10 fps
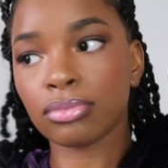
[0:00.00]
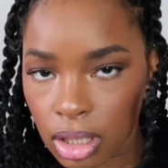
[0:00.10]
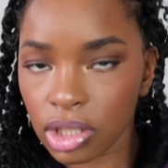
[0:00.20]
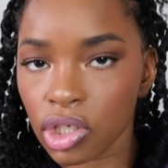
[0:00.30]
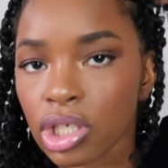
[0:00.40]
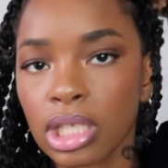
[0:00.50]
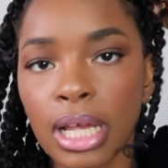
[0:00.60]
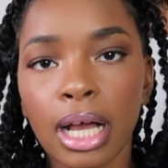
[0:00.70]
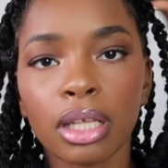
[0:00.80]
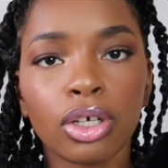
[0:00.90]
This is just
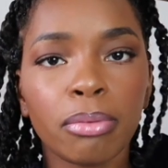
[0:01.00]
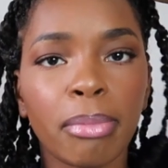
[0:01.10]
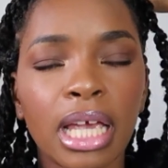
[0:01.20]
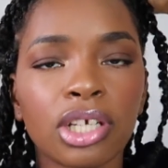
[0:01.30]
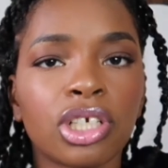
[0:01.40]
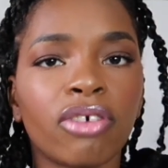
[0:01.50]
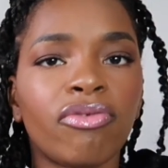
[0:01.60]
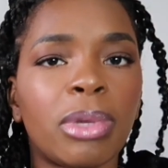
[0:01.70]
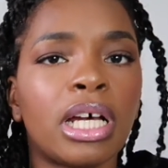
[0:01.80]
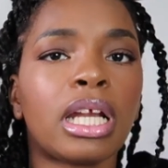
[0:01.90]
like a little
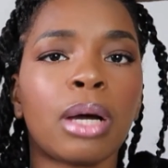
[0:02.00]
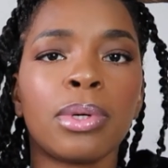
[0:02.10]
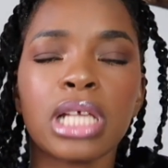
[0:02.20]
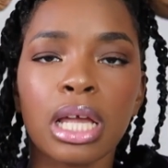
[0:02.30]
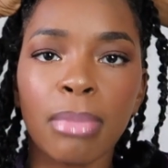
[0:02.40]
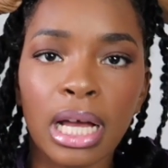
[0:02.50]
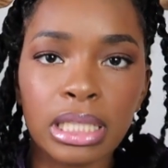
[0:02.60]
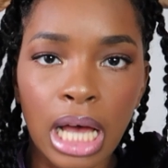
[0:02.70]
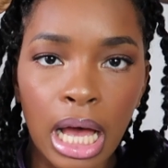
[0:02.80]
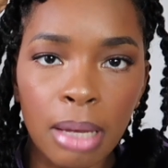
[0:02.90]
makeshift bun. I would take my
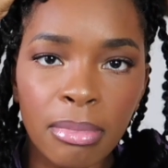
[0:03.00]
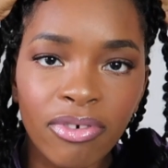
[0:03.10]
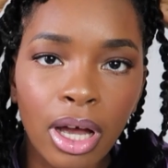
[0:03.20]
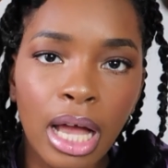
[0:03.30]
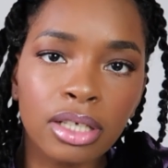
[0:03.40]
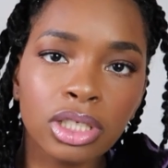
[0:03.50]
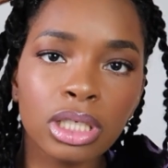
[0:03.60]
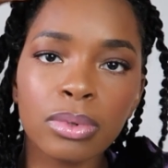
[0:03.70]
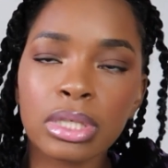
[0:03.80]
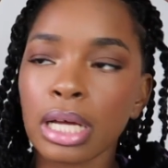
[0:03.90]
time if I
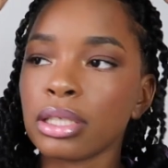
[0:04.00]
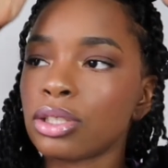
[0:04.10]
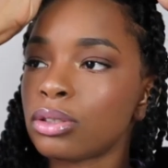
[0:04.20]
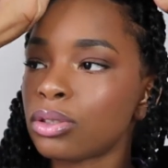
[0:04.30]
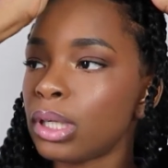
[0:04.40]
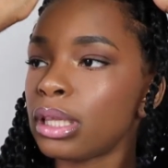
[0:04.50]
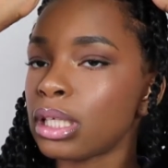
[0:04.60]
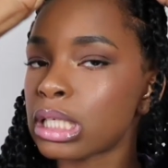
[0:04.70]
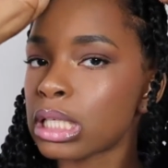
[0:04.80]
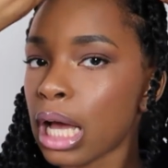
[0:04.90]
actually was like doing
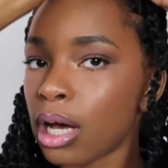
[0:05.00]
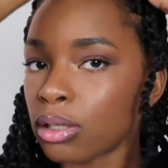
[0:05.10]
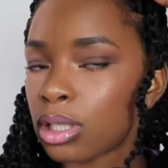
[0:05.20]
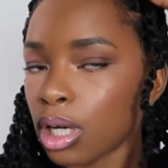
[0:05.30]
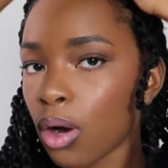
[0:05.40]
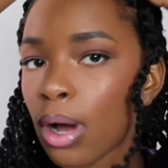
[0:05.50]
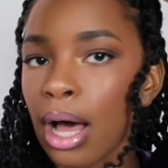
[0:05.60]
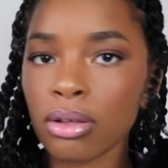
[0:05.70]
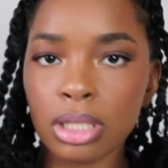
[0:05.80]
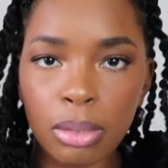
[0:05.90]
this style to go
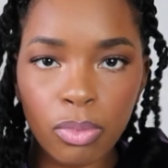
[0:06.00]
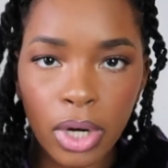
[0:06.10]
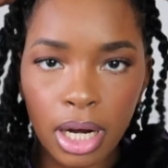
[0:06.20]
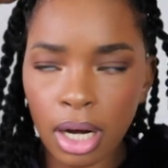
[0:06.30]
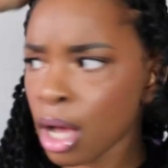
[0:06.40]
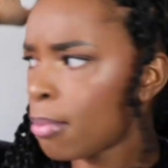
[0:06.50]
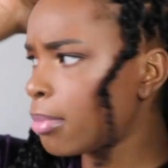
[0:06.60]
out somewhere,